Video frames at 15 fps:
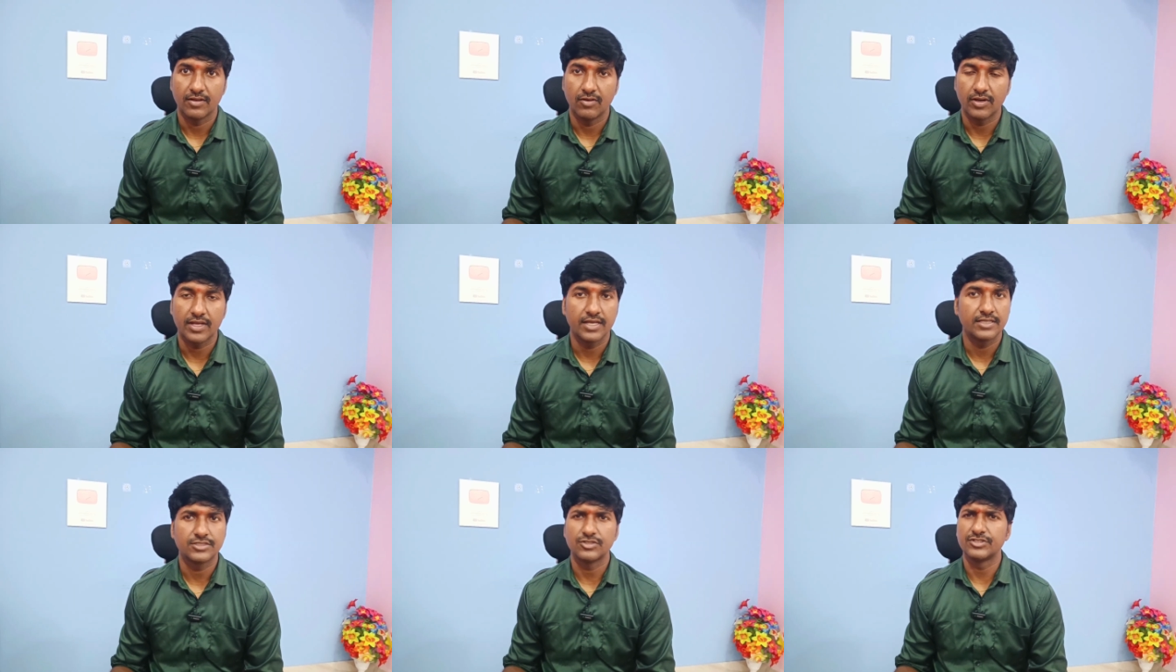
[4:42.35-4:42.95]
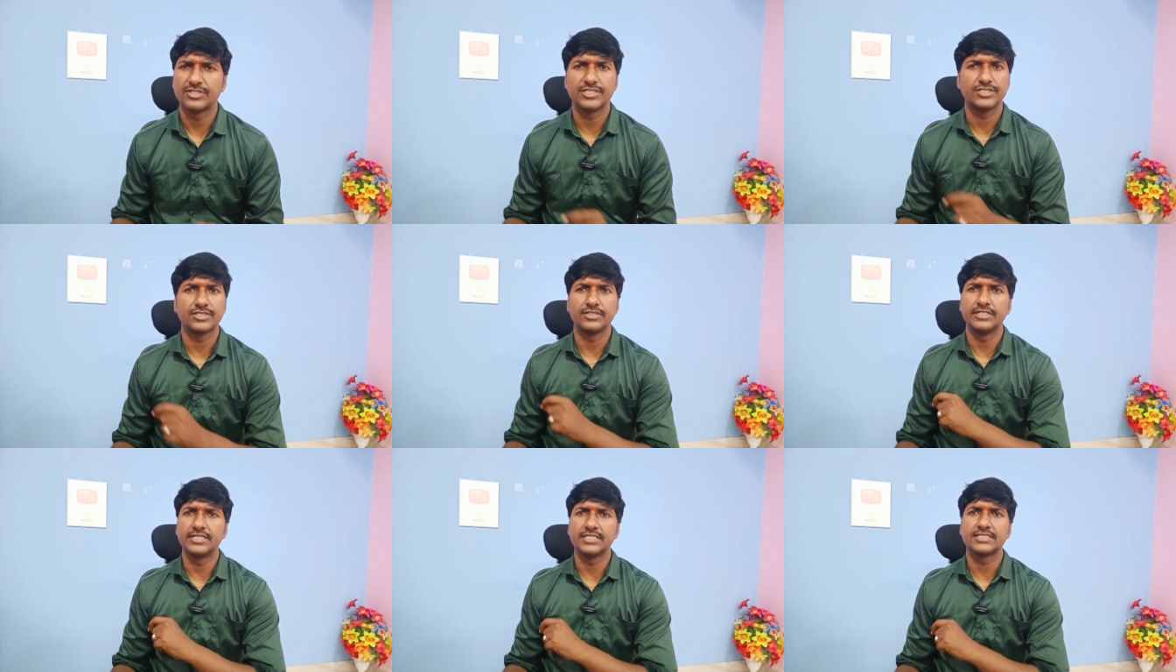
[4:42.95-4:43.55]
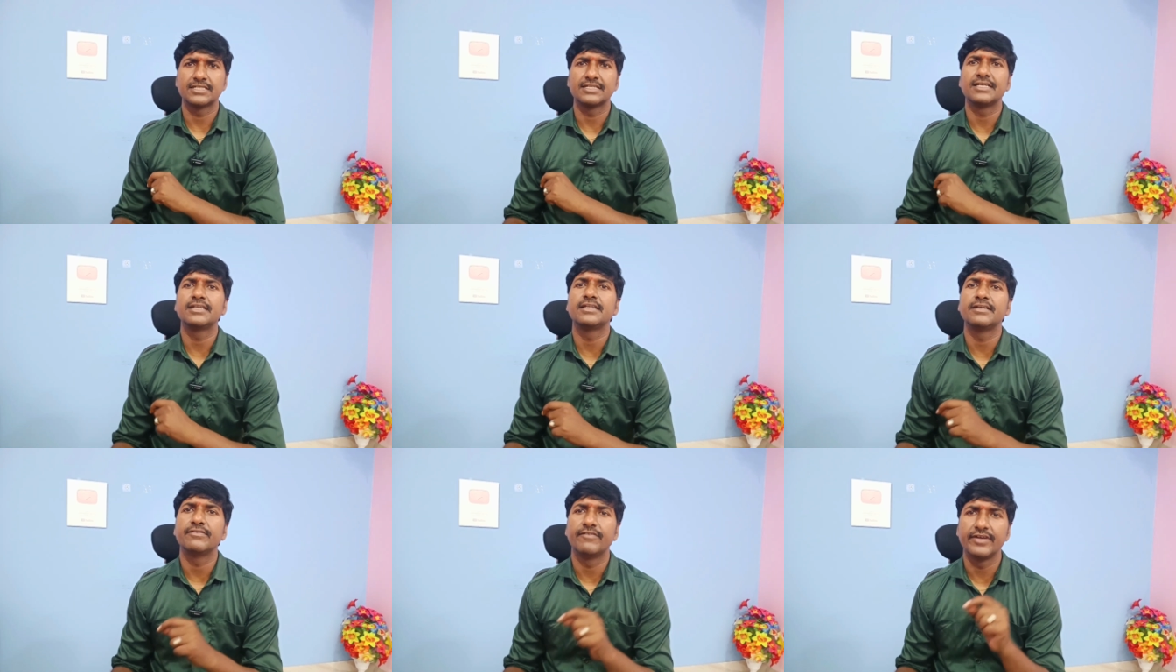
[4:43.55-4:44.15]
Okay, so it is a
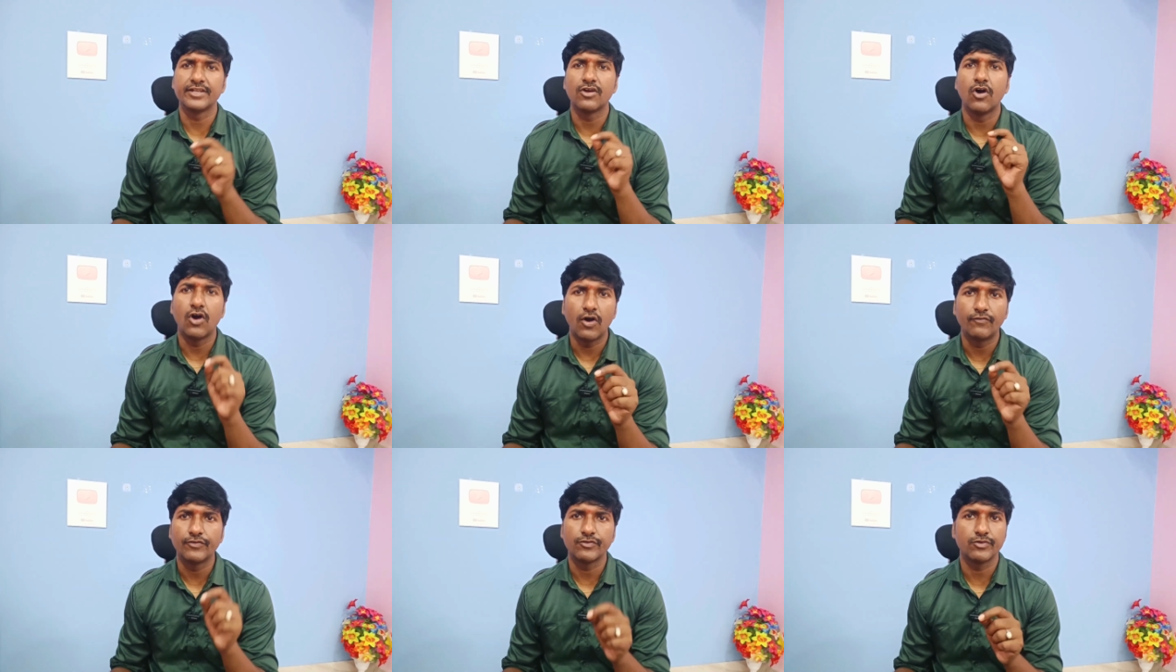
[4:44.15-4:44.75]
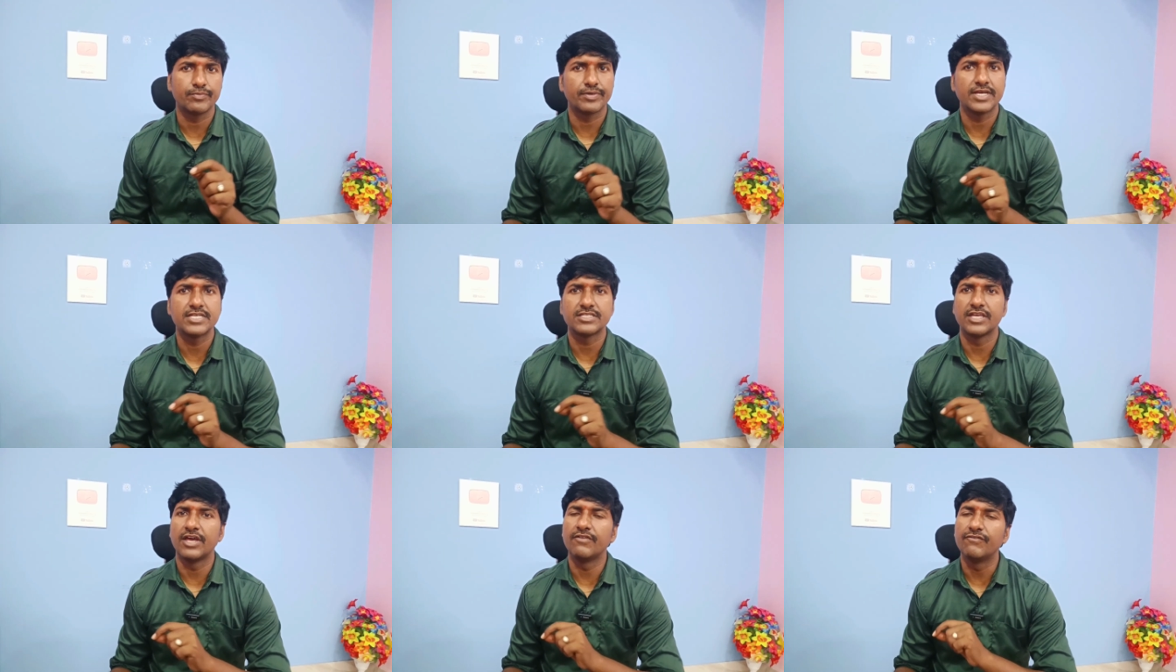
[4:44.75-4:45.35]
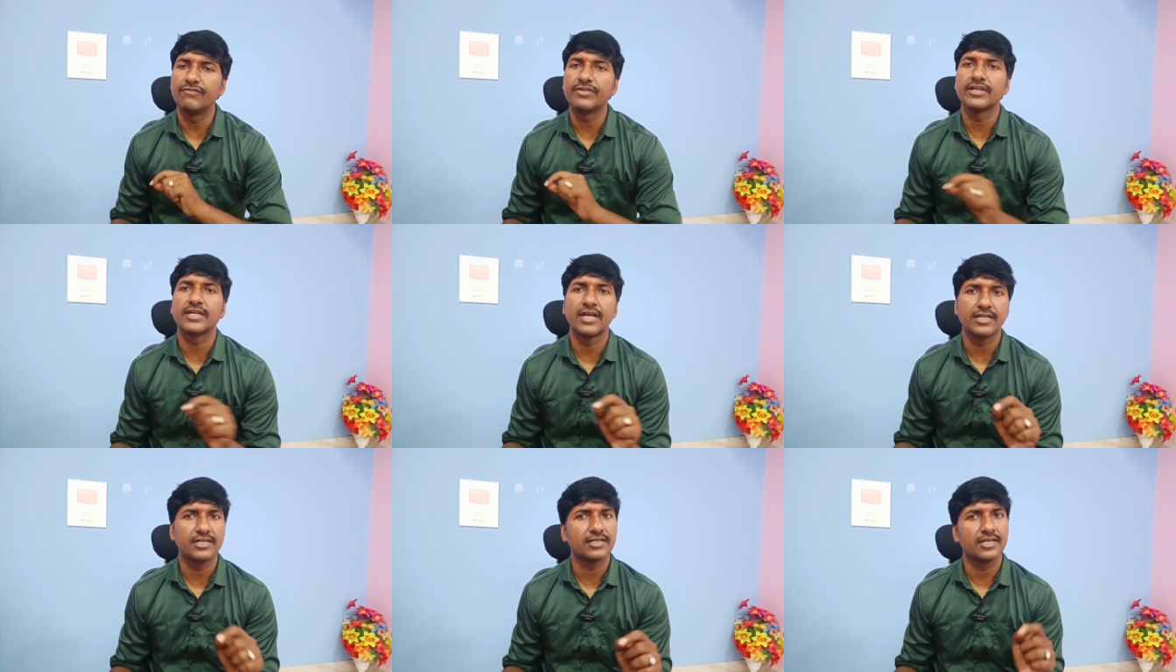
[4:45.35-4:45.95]
really very affordable price. Every
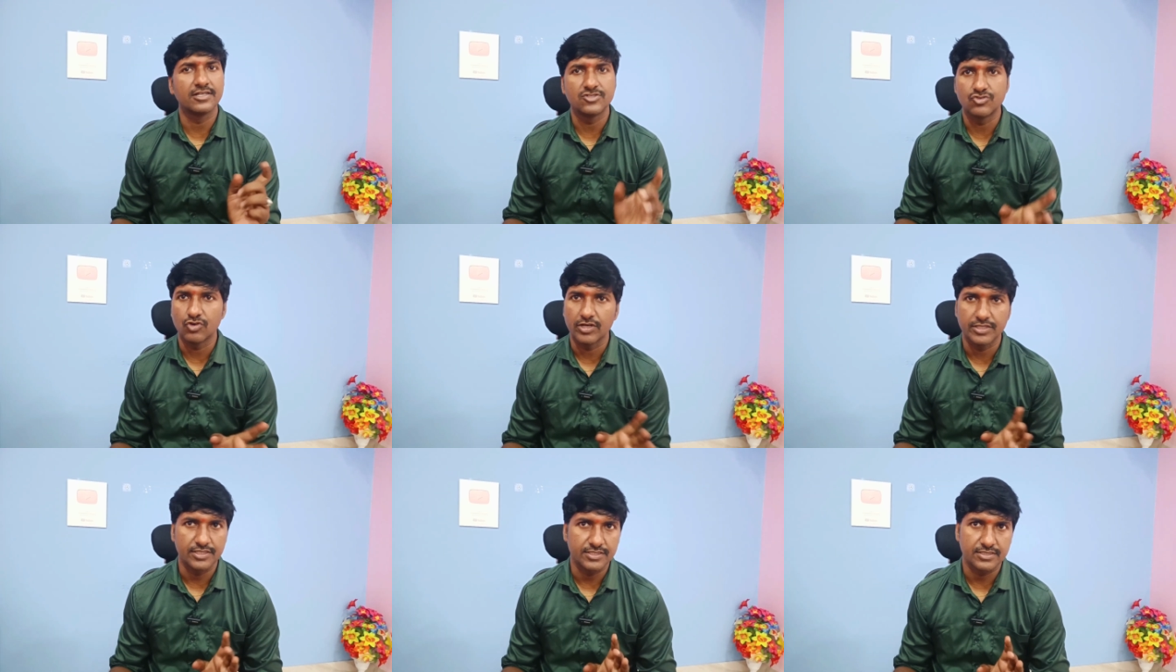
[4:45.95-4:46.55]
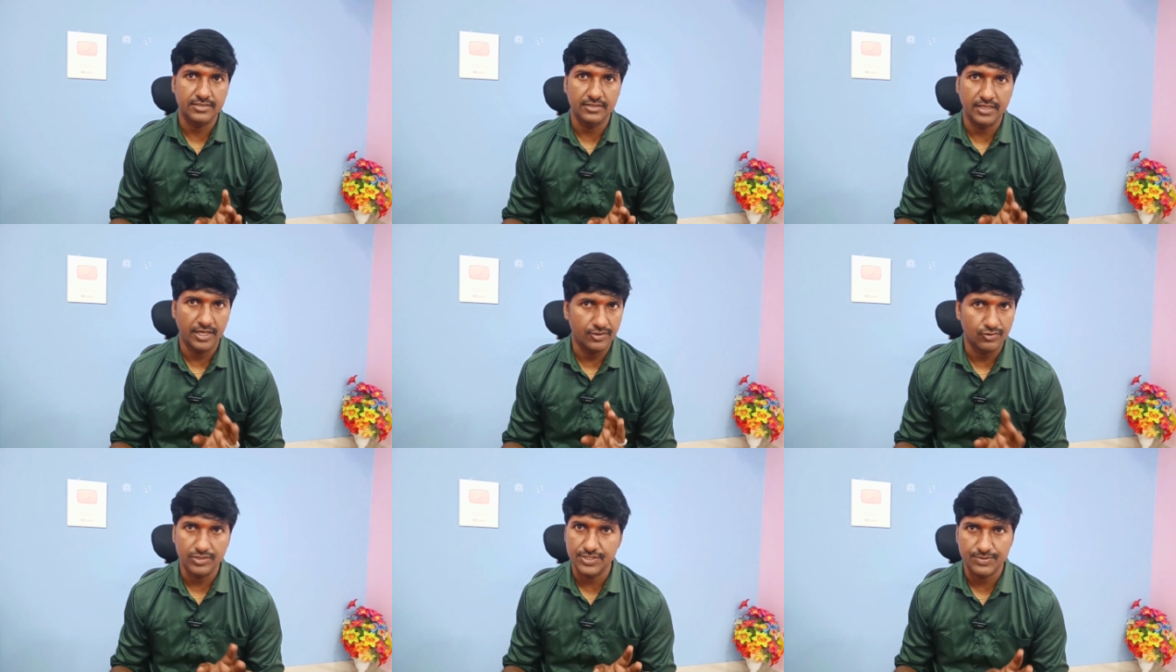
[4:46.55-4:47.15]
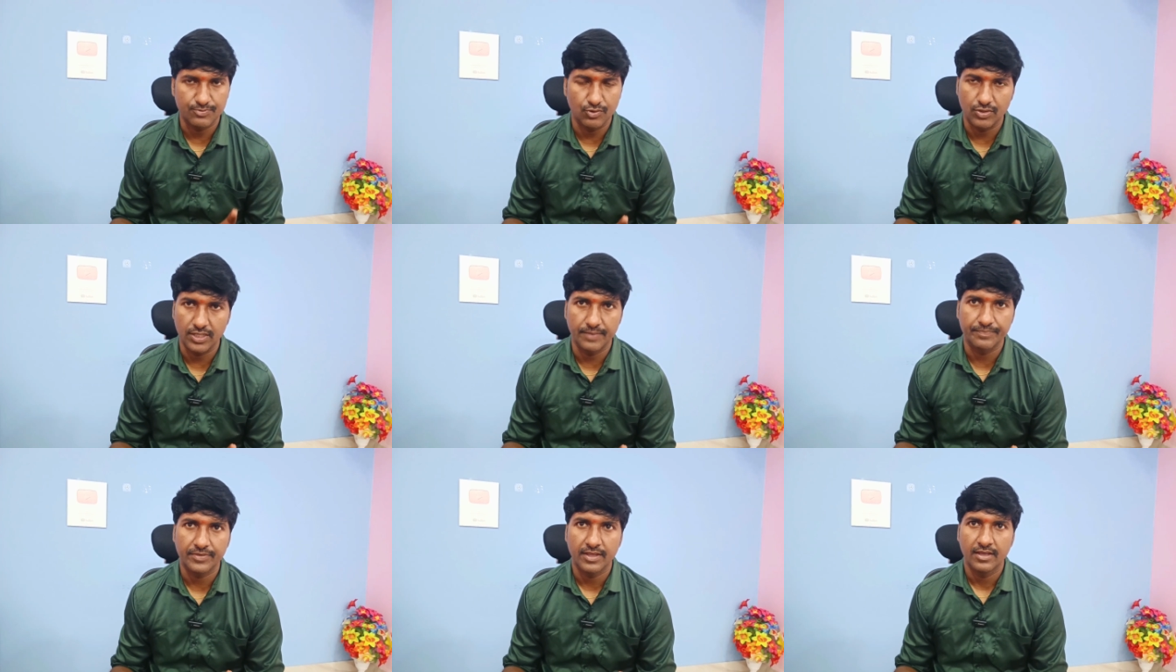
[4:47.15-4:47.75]
candidate can join this, enroll this
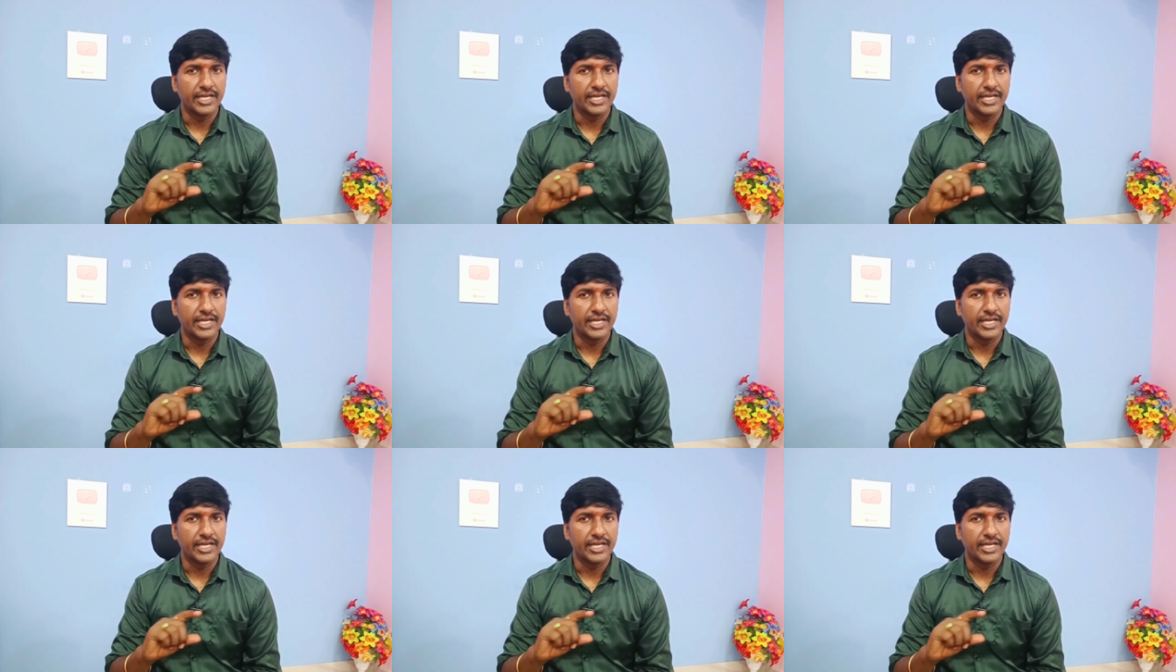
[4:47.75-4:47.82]
program.